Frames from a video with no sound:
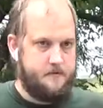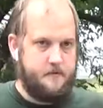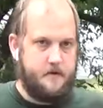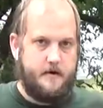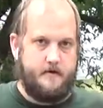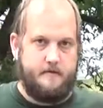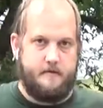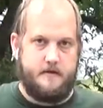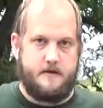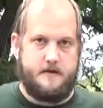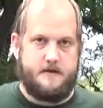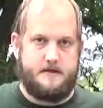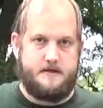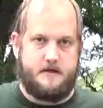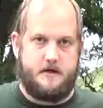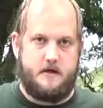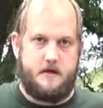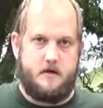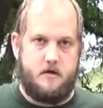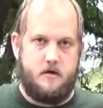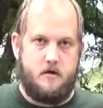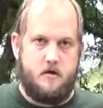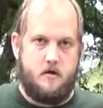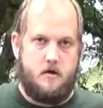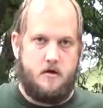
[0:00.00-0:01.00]
whatever they
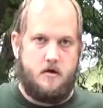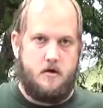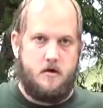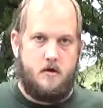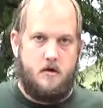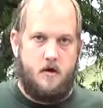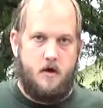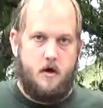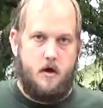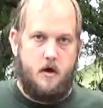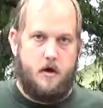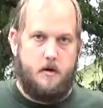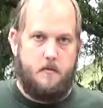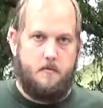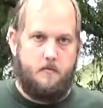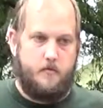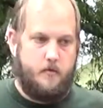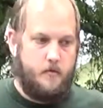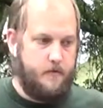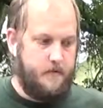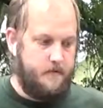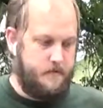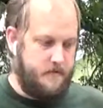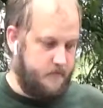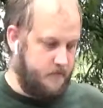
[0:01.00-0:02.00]
say. We
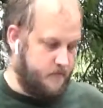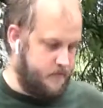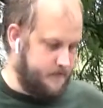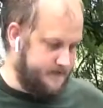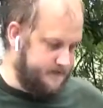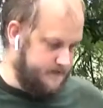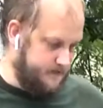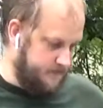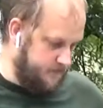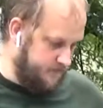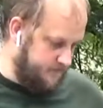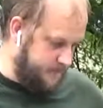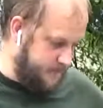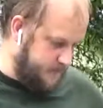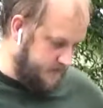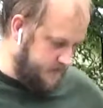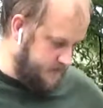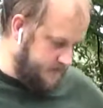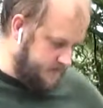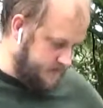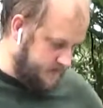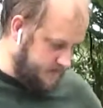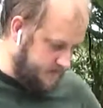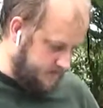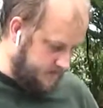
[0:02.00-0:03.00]
will be producing more
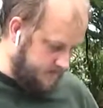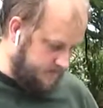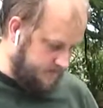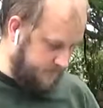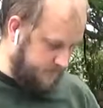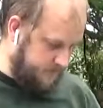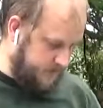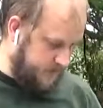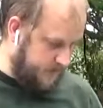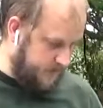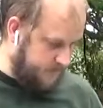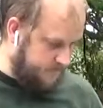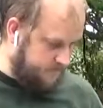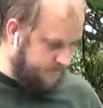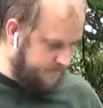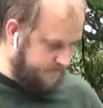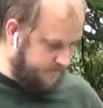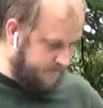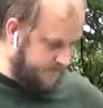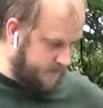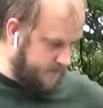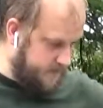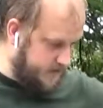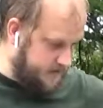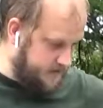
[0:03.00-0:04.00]
videos and stuff. If
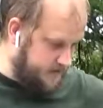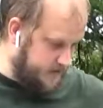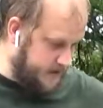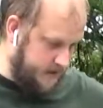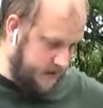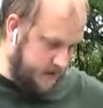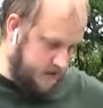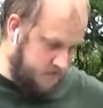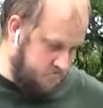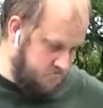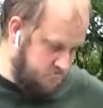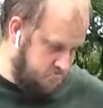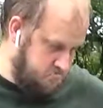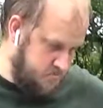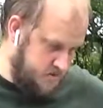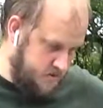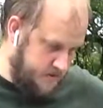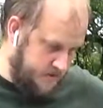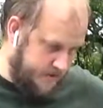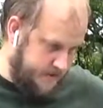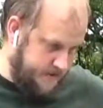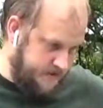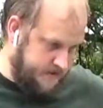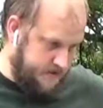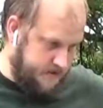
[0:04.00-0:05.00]
you guys like it,
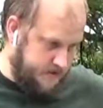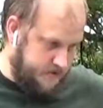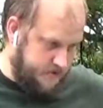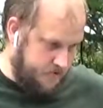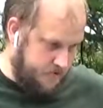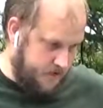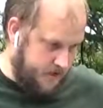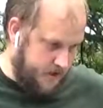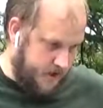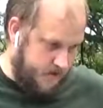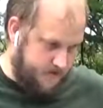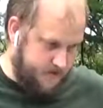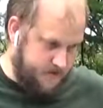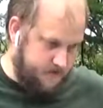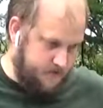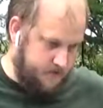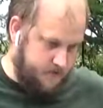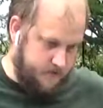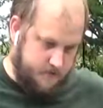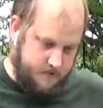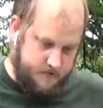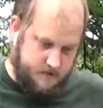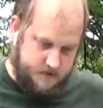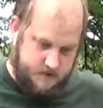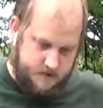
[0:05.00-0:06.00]
let us know in the comments
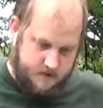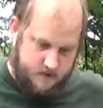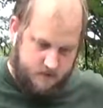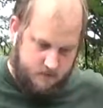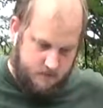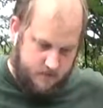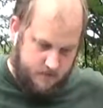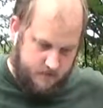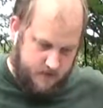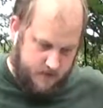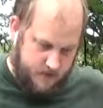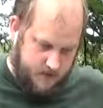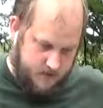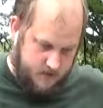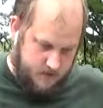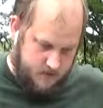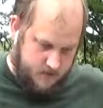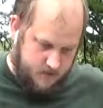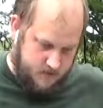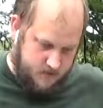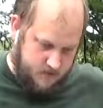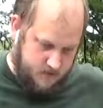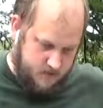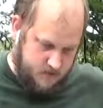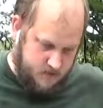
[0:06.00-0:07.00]
below so that way we
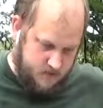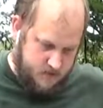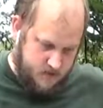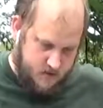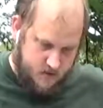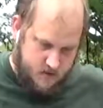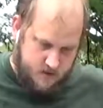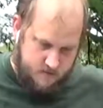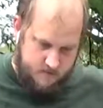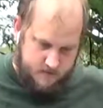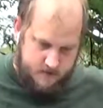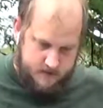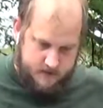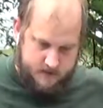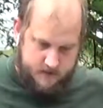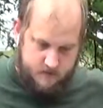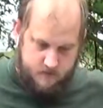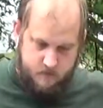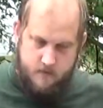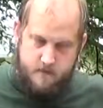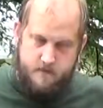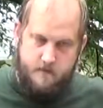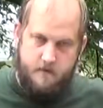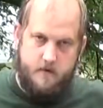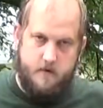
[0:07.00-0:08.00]
can make some
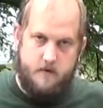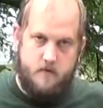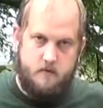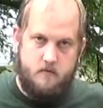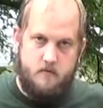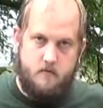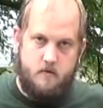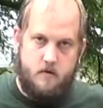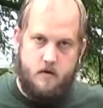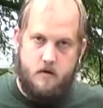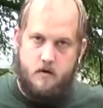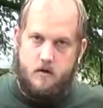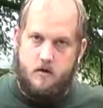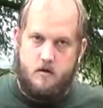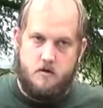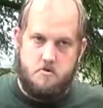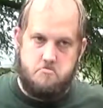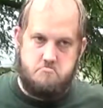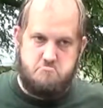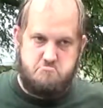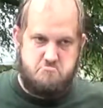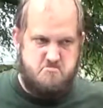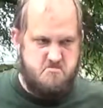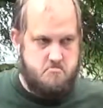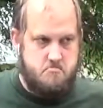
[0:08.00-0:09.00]
more for you. And
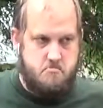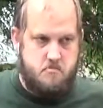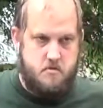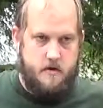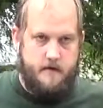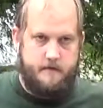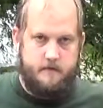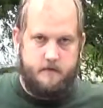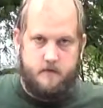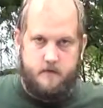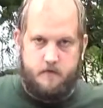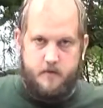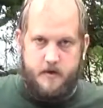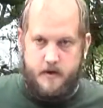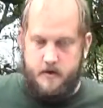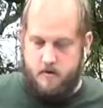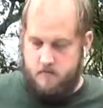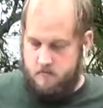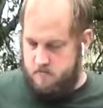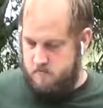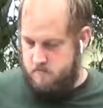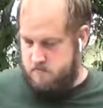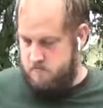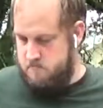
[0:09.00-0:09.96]
have a good weekend.